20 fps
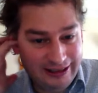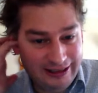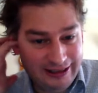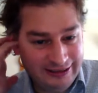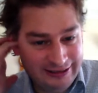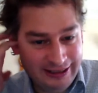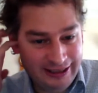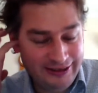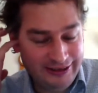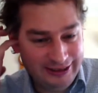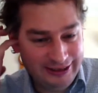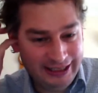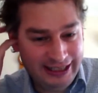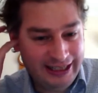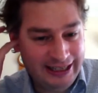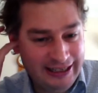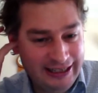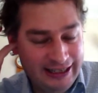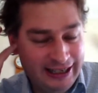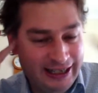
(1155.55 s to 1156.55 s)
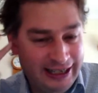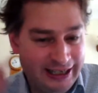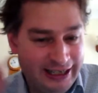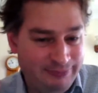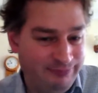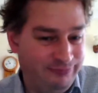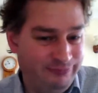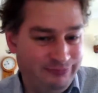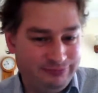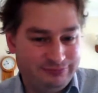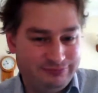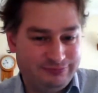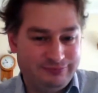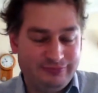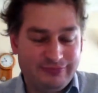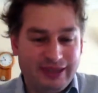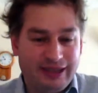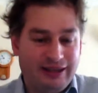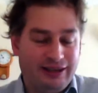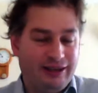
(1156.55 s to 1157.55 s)
as I say, um,
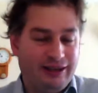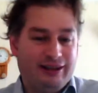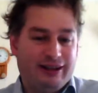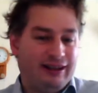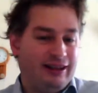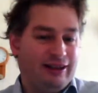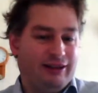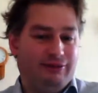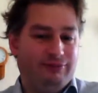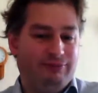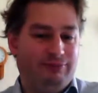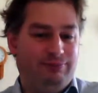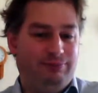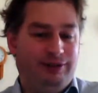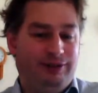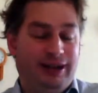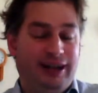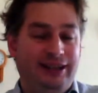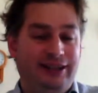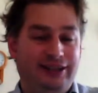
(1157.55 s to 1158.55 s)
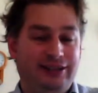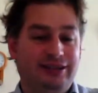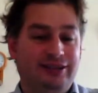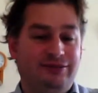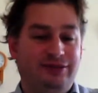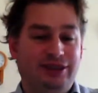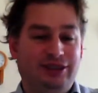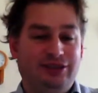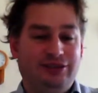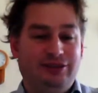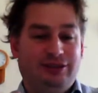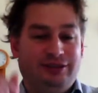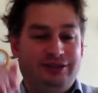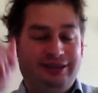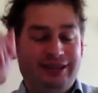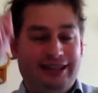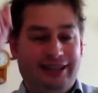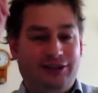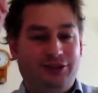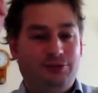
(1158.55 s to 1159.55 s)
prices have just
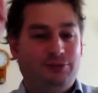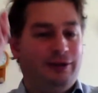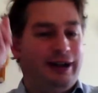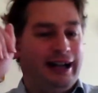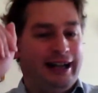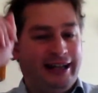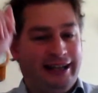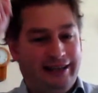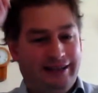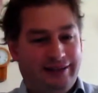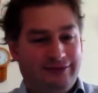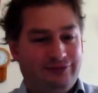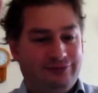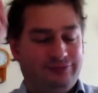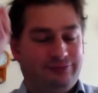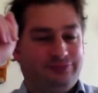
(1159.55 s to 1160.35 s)
gone this way